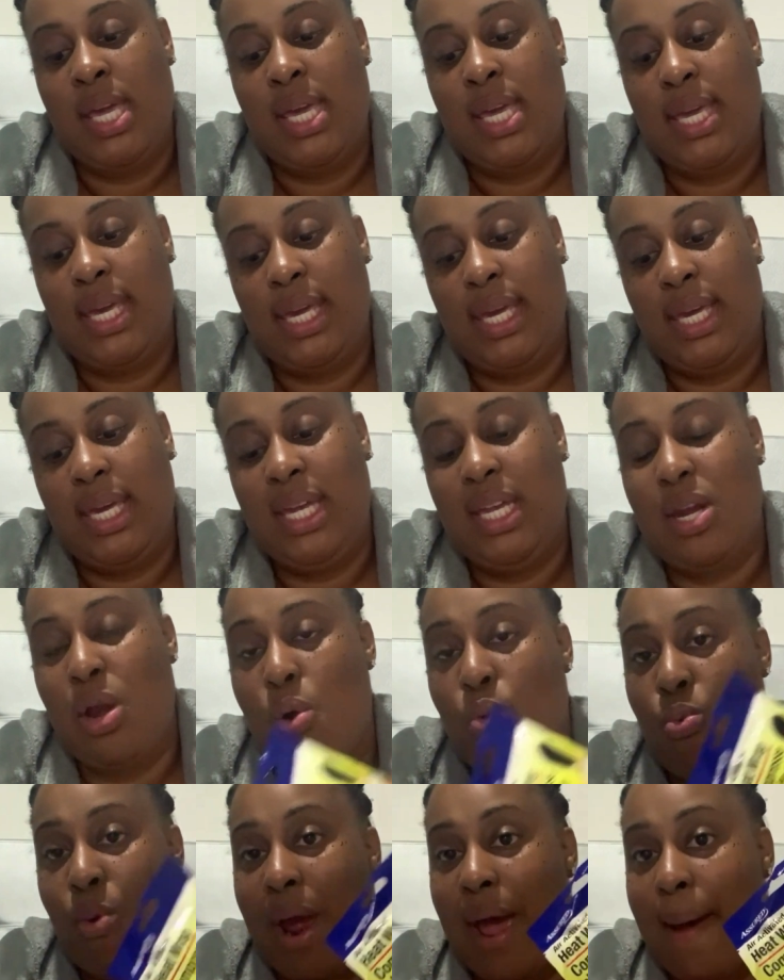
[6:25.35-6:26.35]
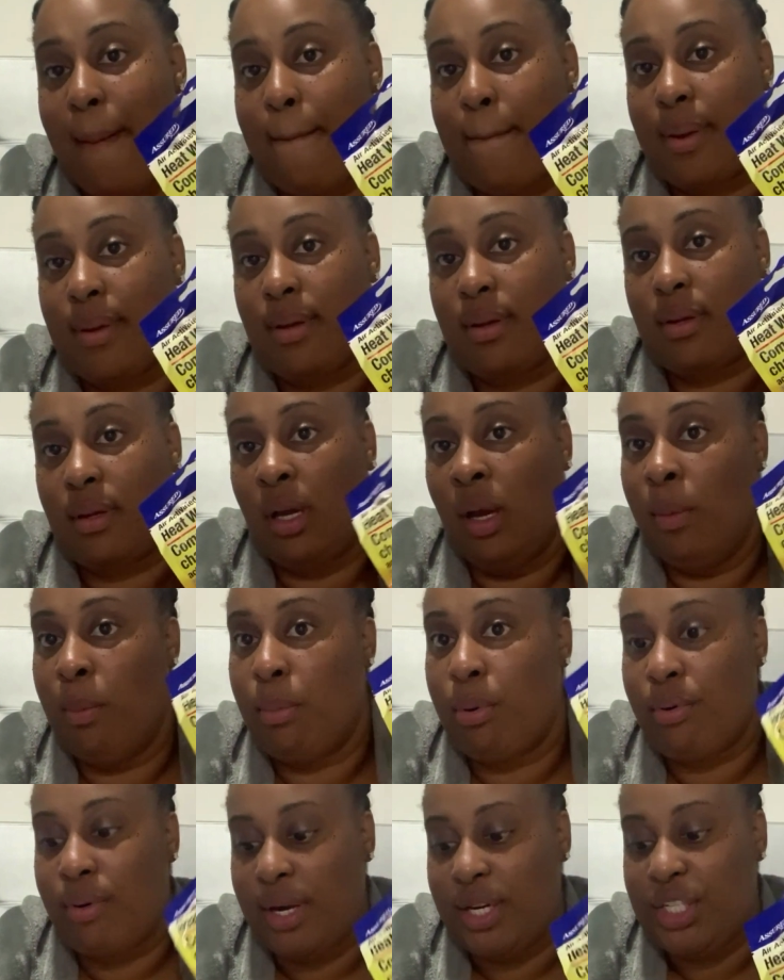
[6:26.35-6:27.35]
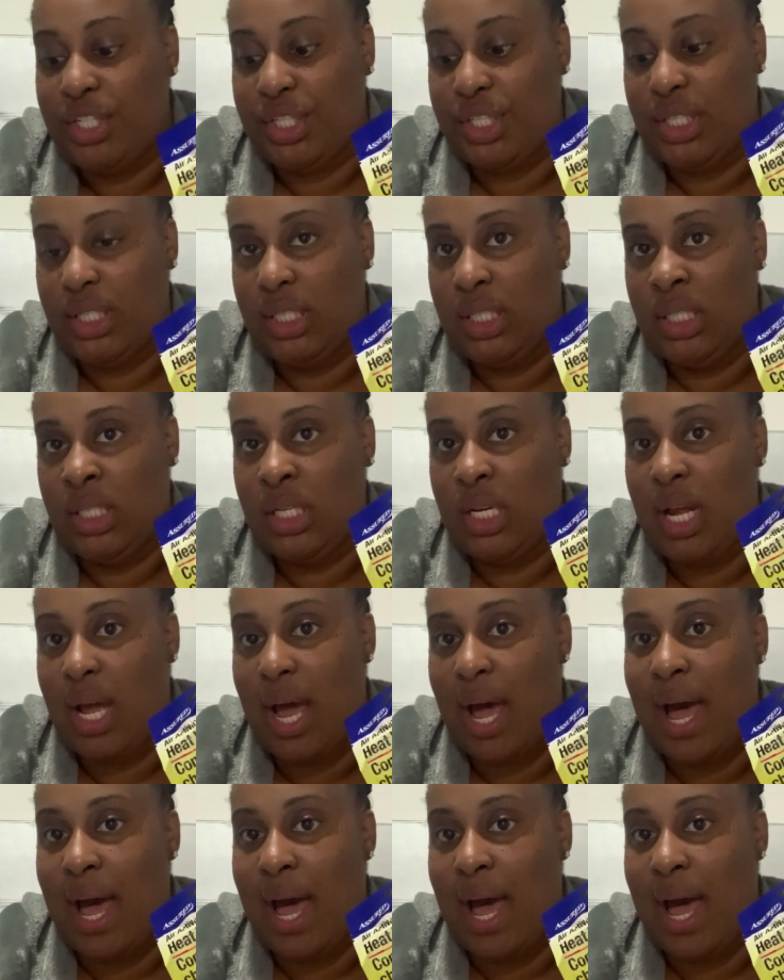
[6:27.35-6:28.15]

heat wrap compression.